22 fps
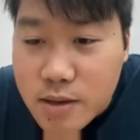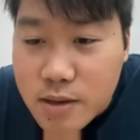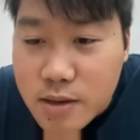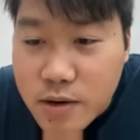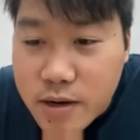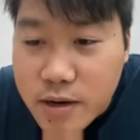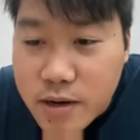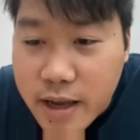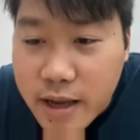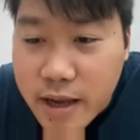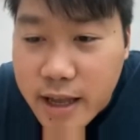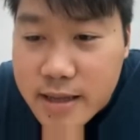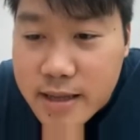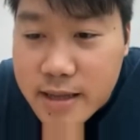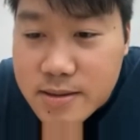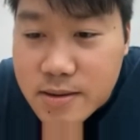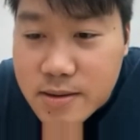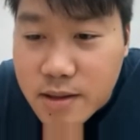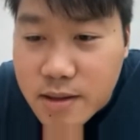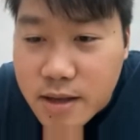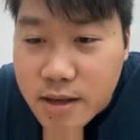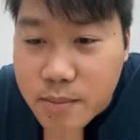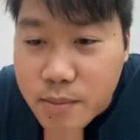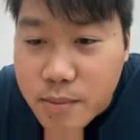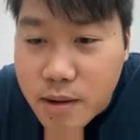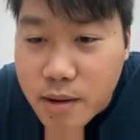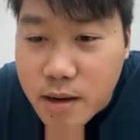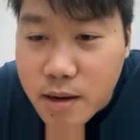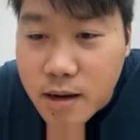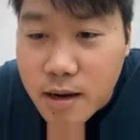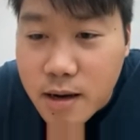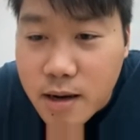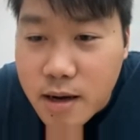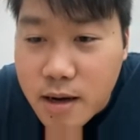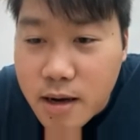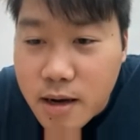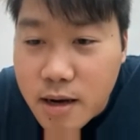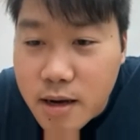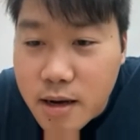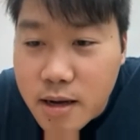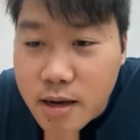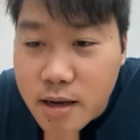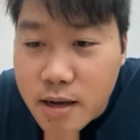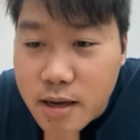i'll try to answer them
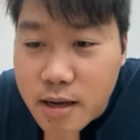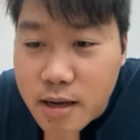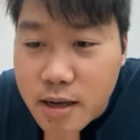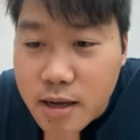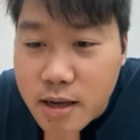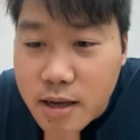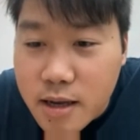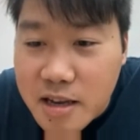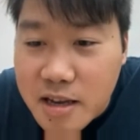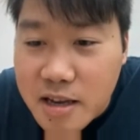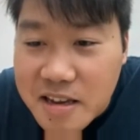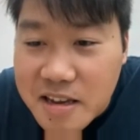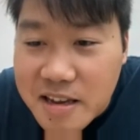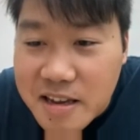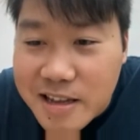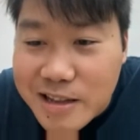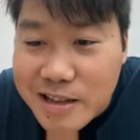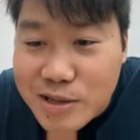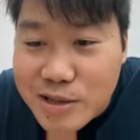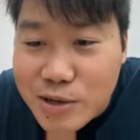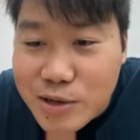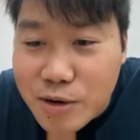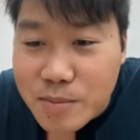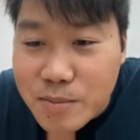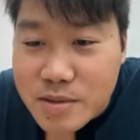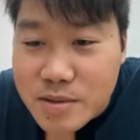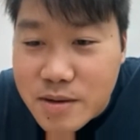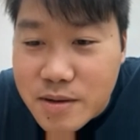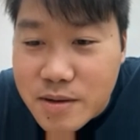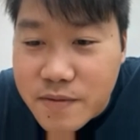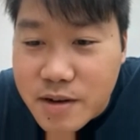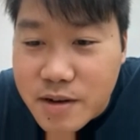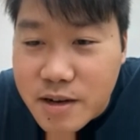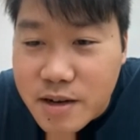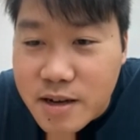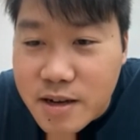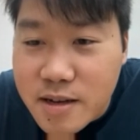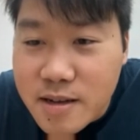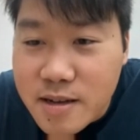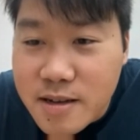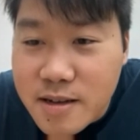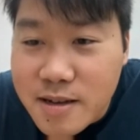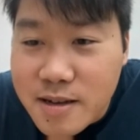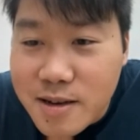uh, in terms of uh,
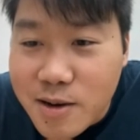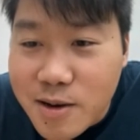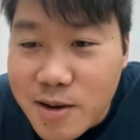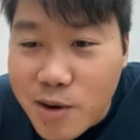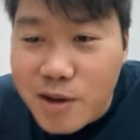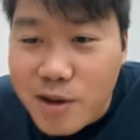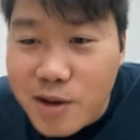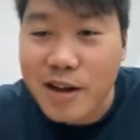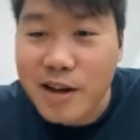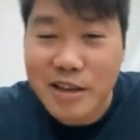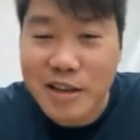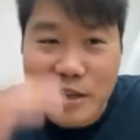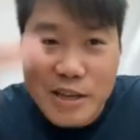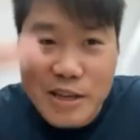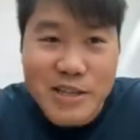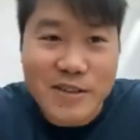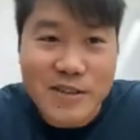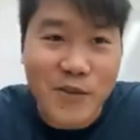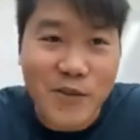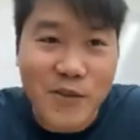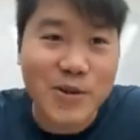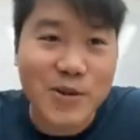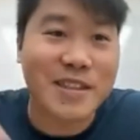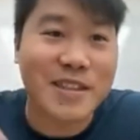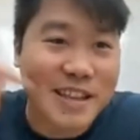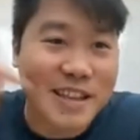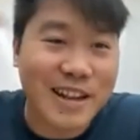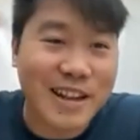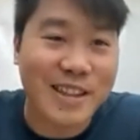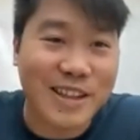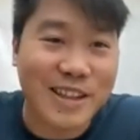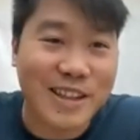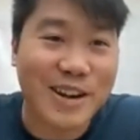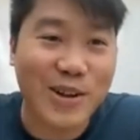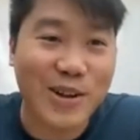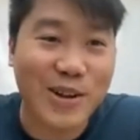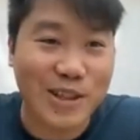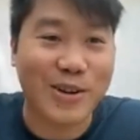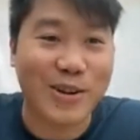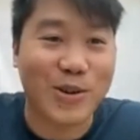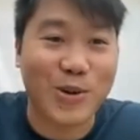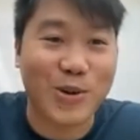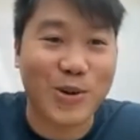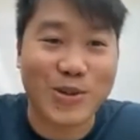uh, ease first, and then and then I'll,
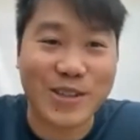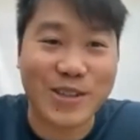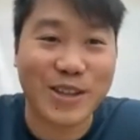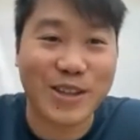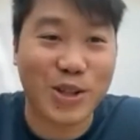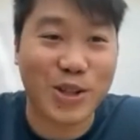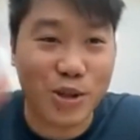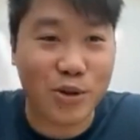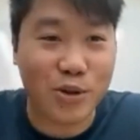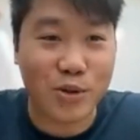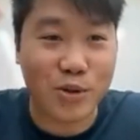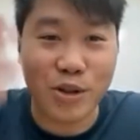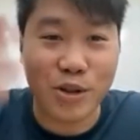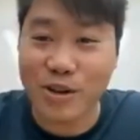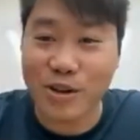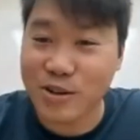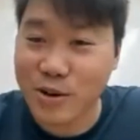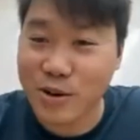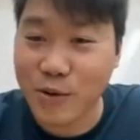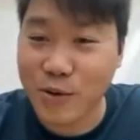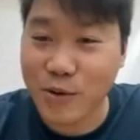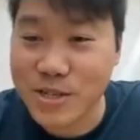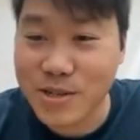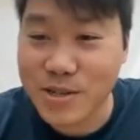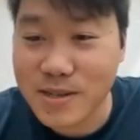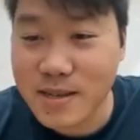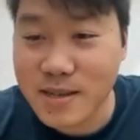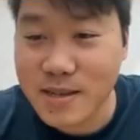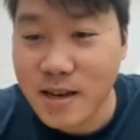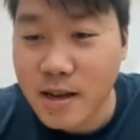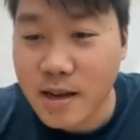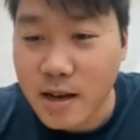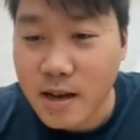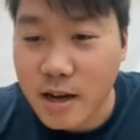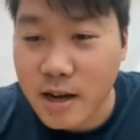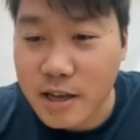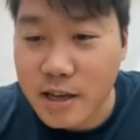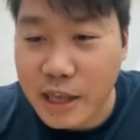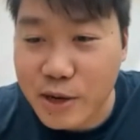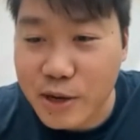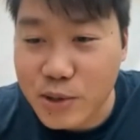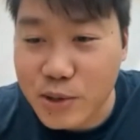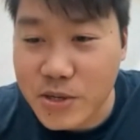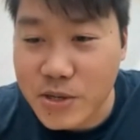then I'll go to the little longer questions. Uh,
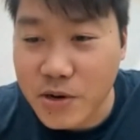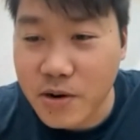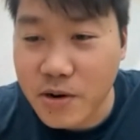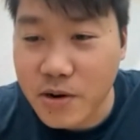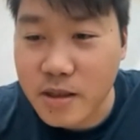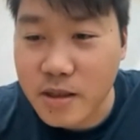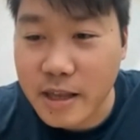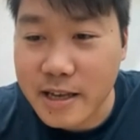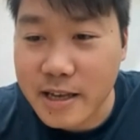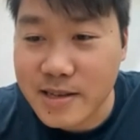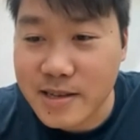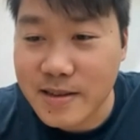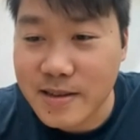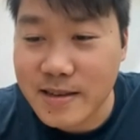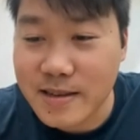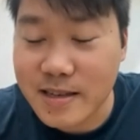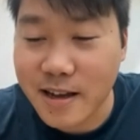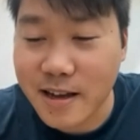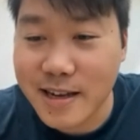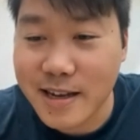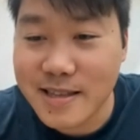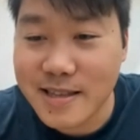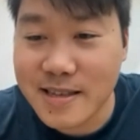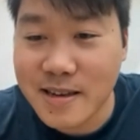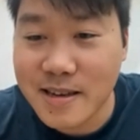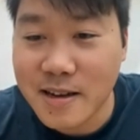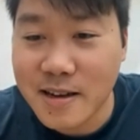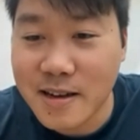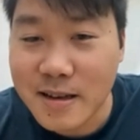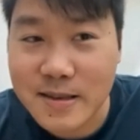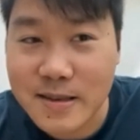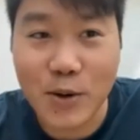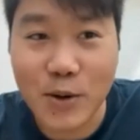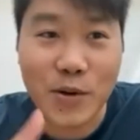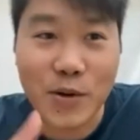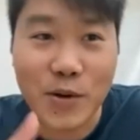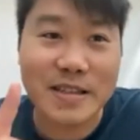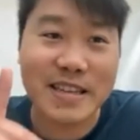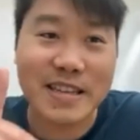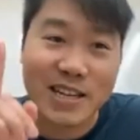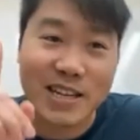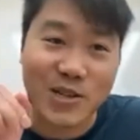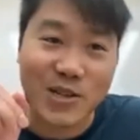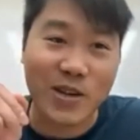can you share a link to the slides? So
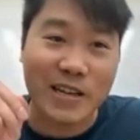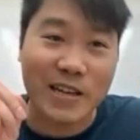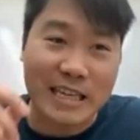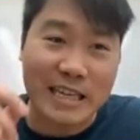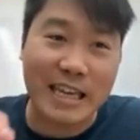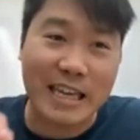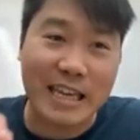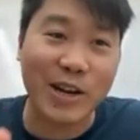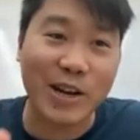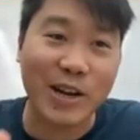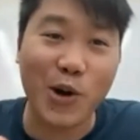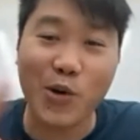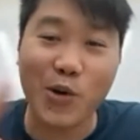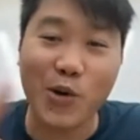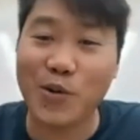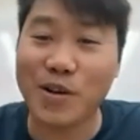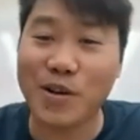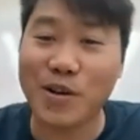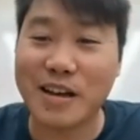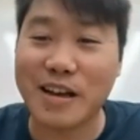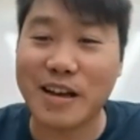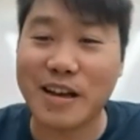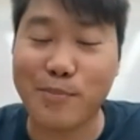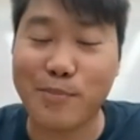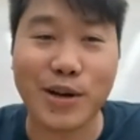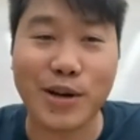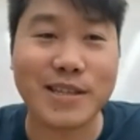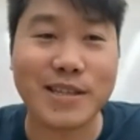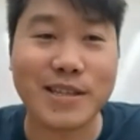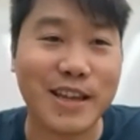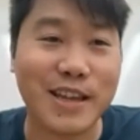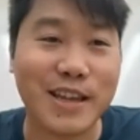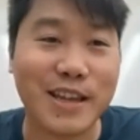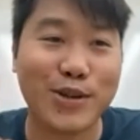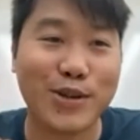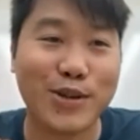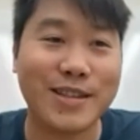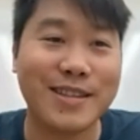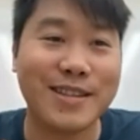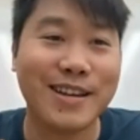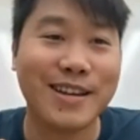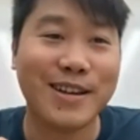it's actually a keynote uh, presentation.